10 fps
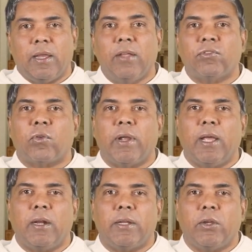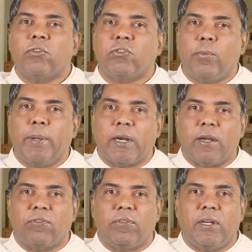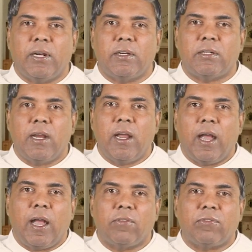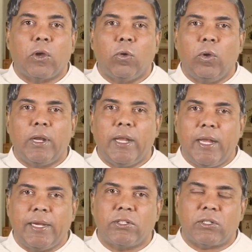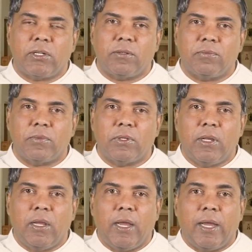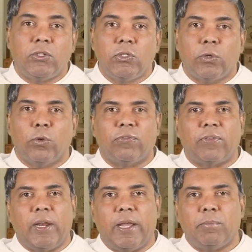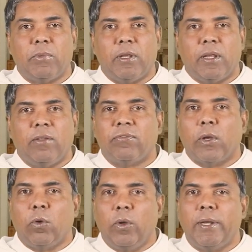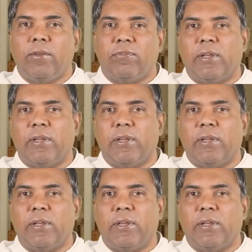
Israel used to be considered as a holy nation, and Jerusalem is the holy